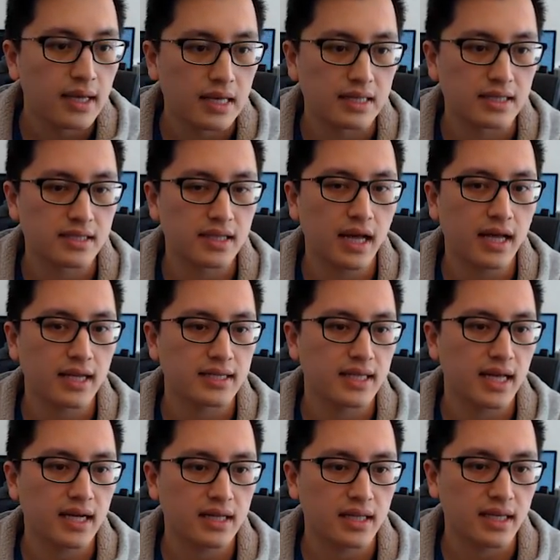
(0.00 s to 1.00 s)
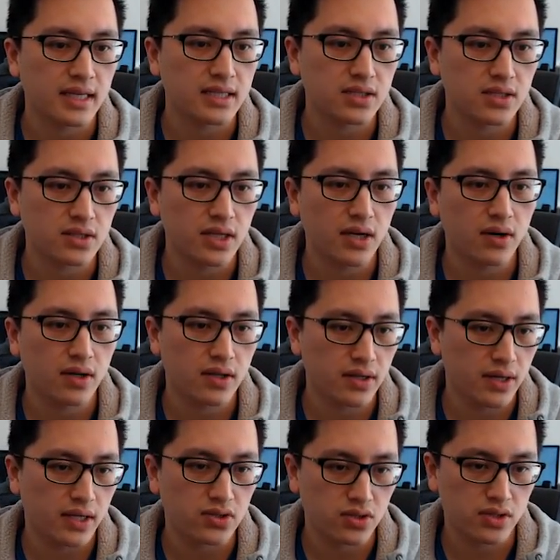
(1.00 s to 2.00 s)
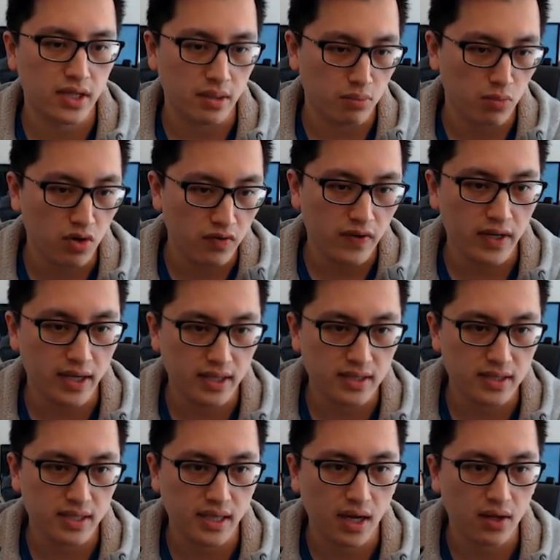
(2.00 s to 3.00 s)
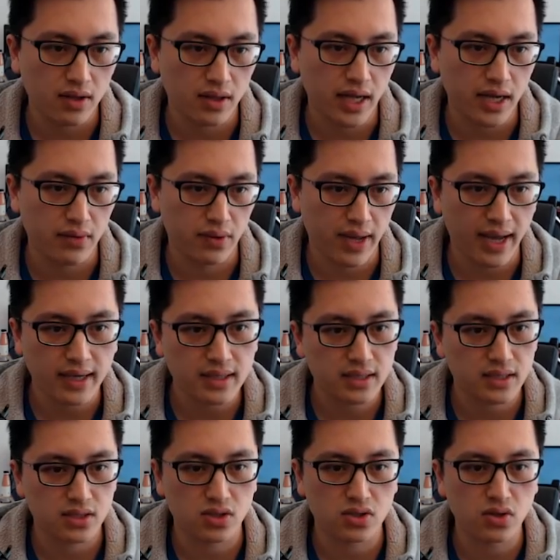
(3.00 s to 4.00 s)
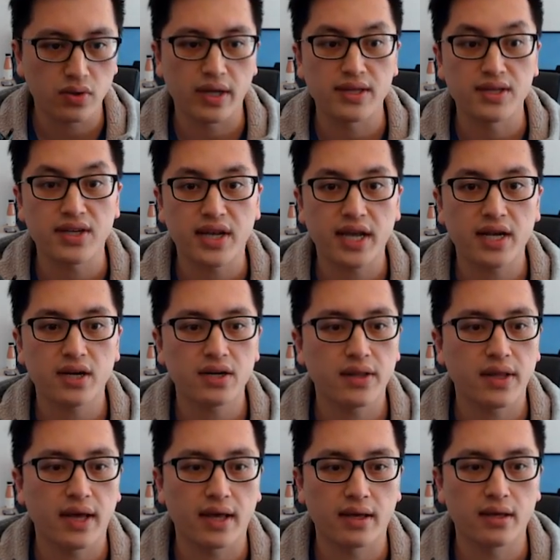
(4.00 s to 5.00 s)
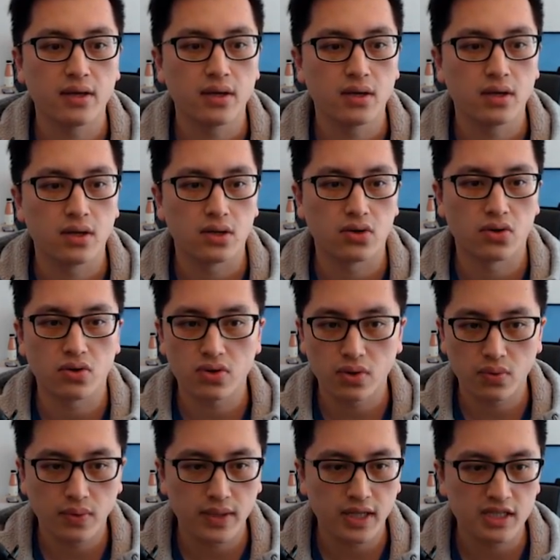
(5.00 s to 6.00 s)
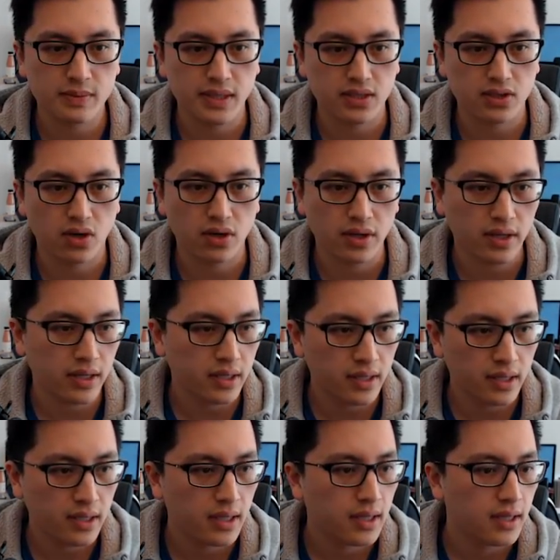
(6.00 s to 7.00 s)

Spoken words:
It's not exactly easy to tell other than just like moving and seeing how the line reacts, because there's no indicator that you're the one that's being targeted.